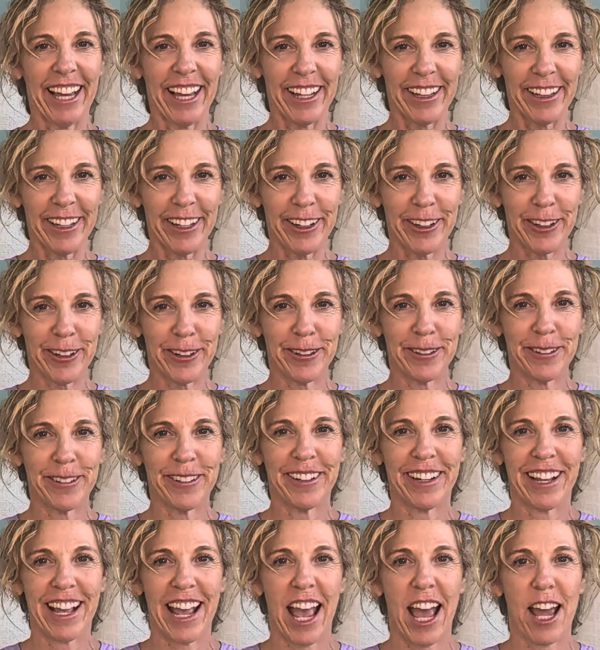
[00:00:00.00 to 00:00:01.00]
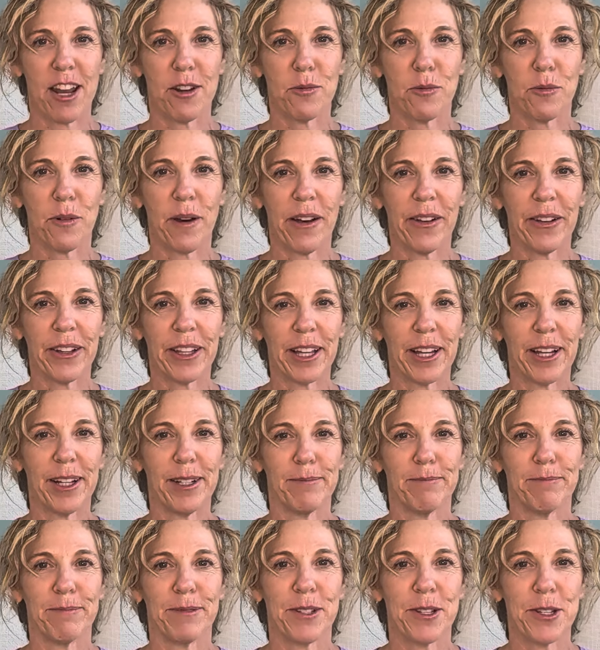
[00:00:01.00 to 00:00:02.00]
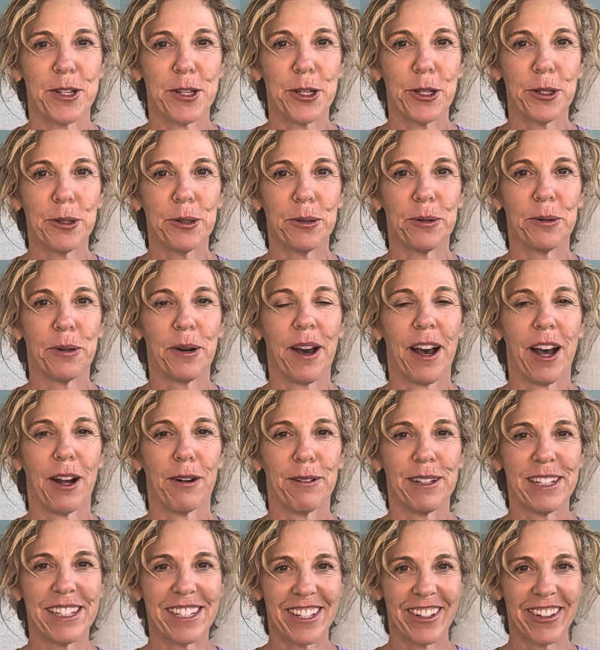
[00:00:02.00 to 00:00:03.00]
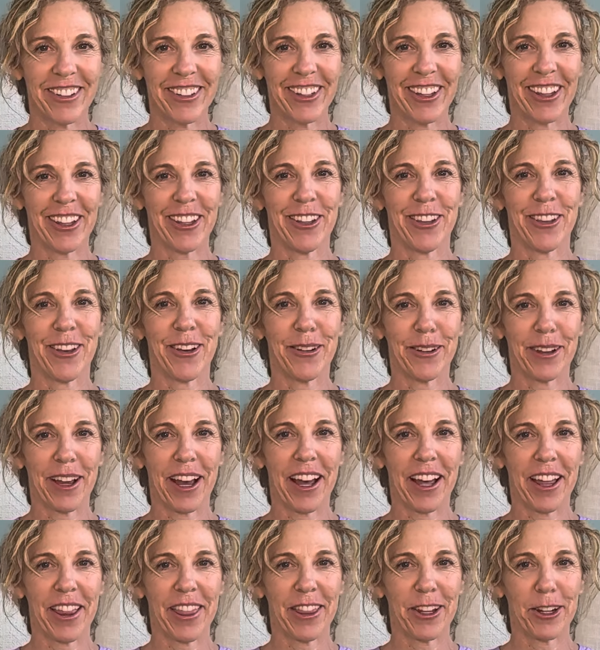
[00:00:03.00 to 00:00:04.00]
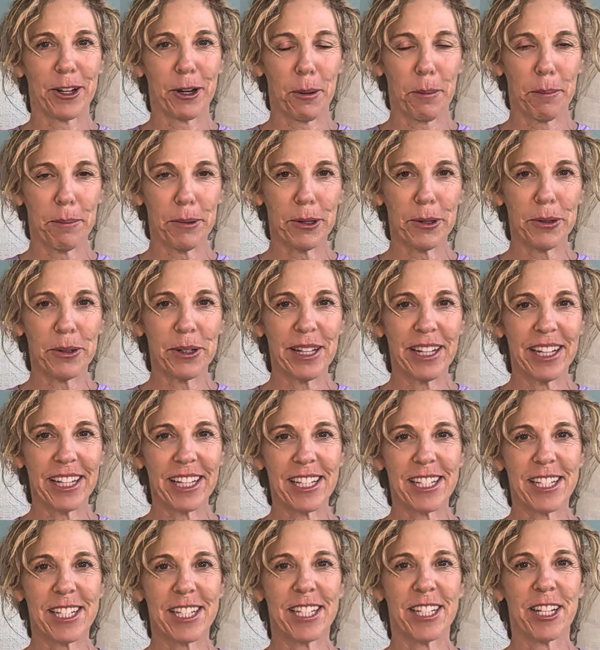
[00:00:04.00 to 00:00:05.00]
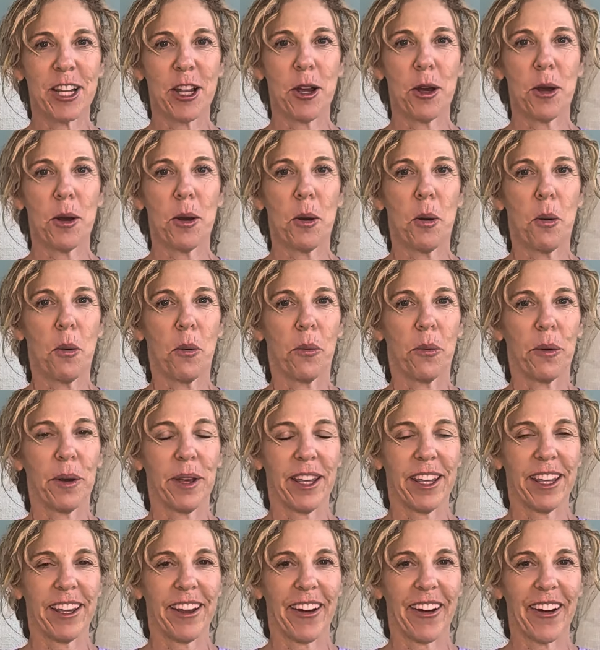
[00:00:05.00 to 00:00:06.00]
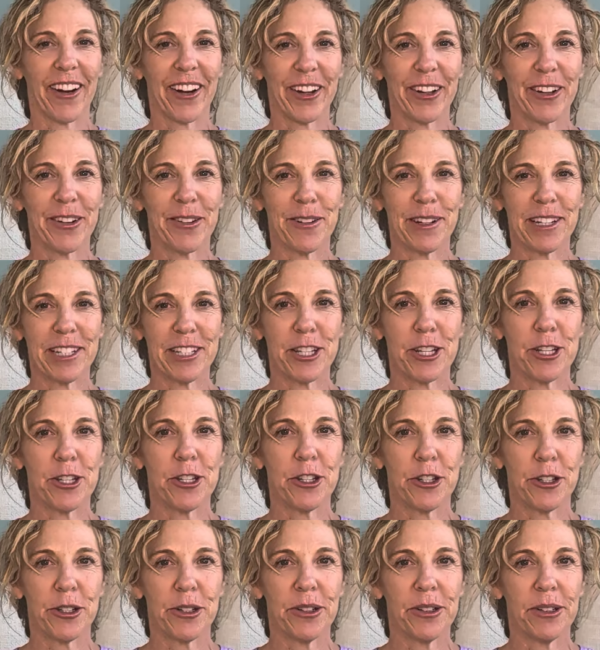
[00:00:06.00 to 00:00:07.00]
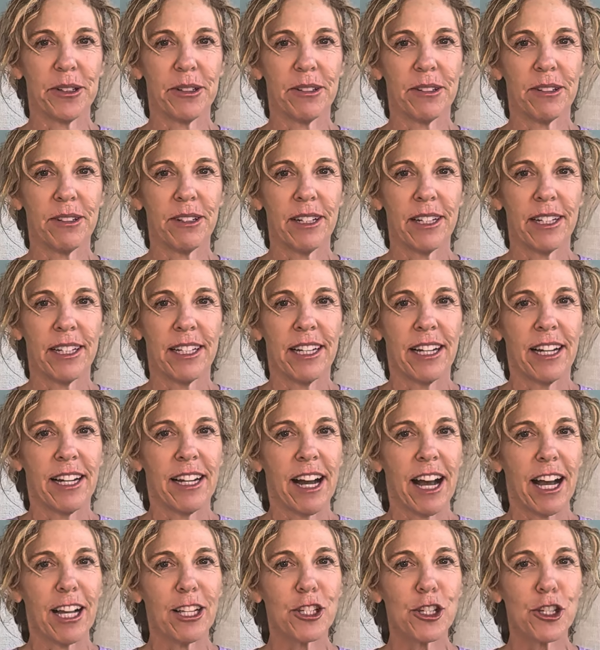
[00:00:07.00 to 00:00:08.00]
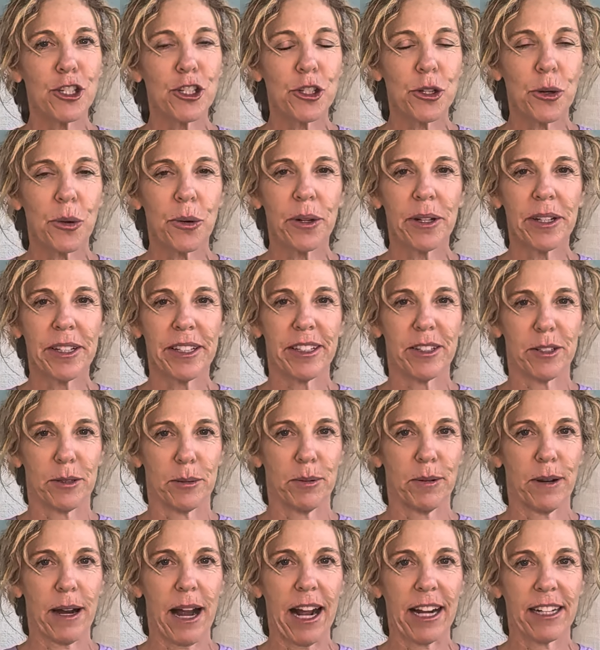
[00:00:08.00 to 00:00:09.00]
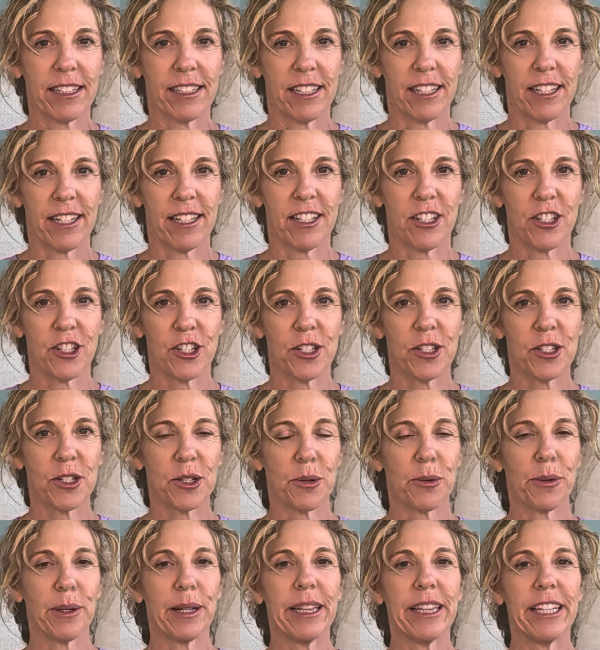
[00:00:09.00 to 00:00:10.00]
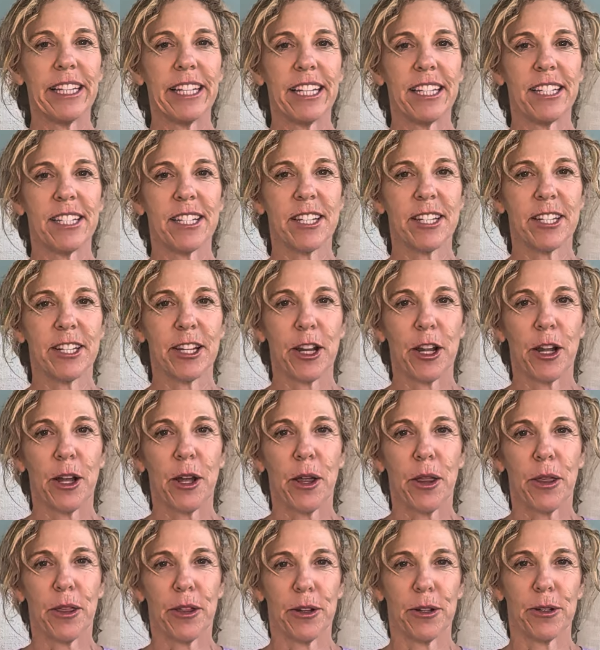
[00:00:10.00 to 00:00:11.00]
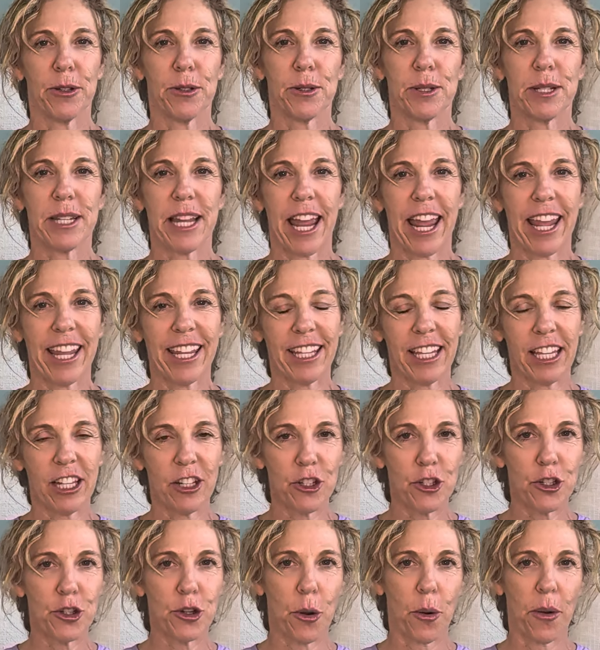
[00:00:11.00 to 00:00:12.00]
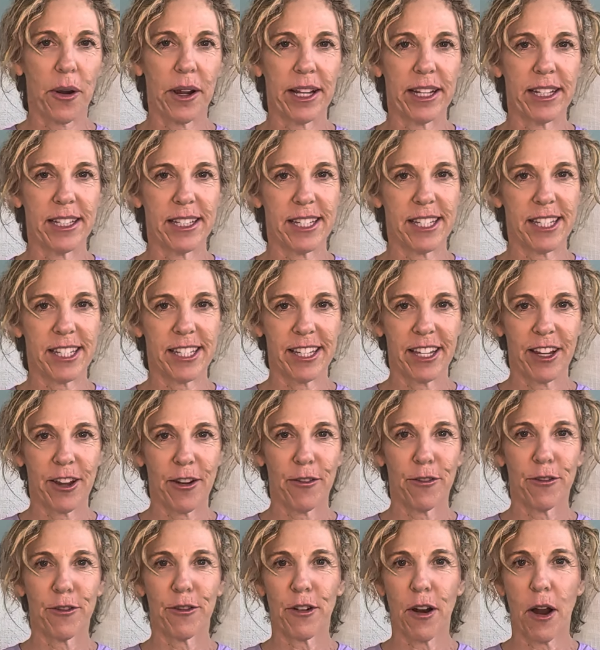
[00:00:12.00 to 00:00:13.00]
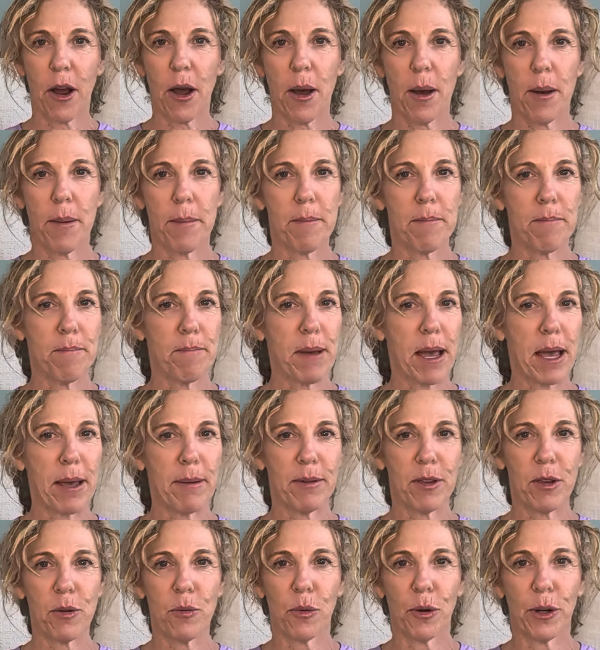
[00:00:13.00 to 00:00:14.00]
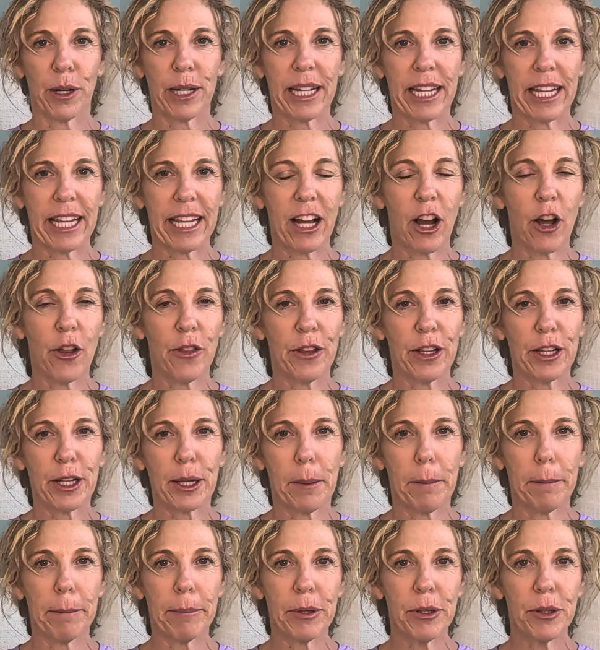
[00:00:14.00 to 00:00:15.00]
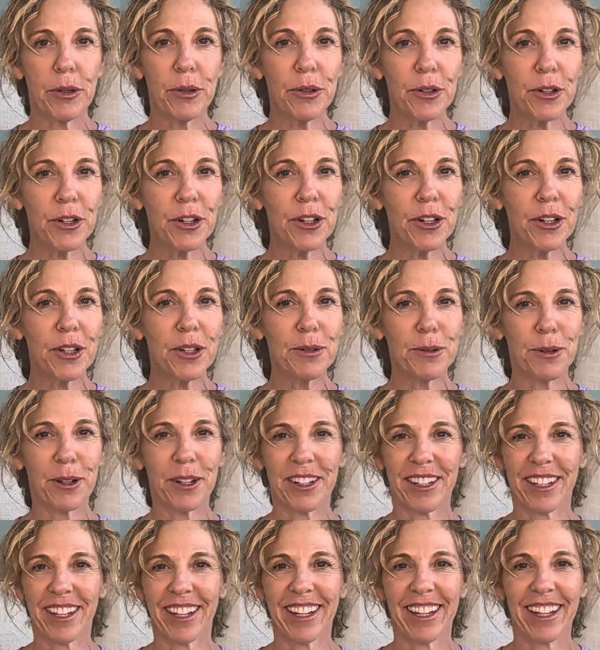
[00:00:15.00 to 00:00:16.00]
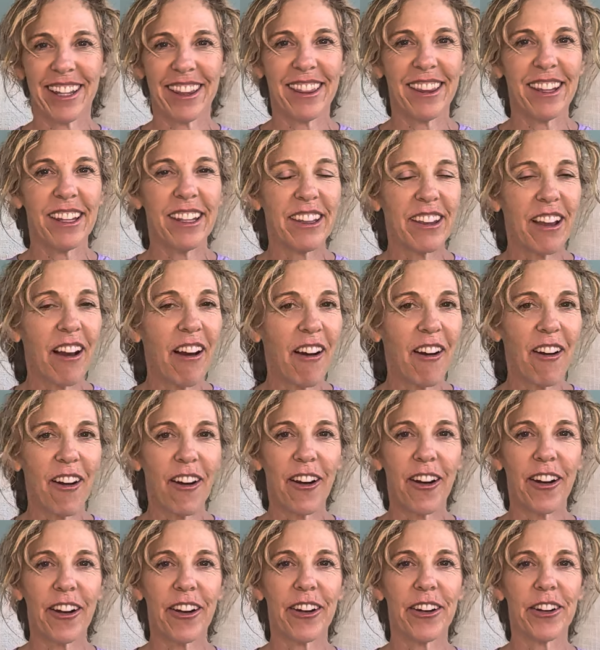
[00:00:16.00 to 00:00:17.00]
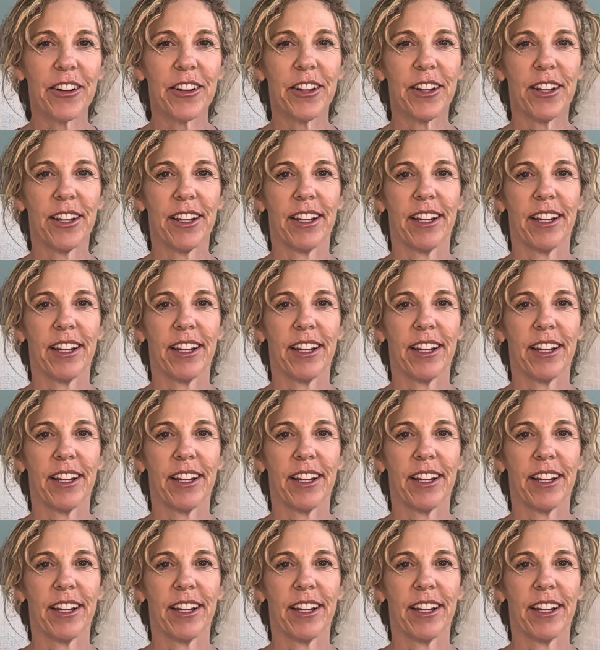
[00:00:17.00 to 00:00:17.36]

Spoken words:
Hello and welcome to Resilient Yoga Therapeutics. We are going to do a short little practice just to release those aching joints from maybe working on the computer, working in the yard.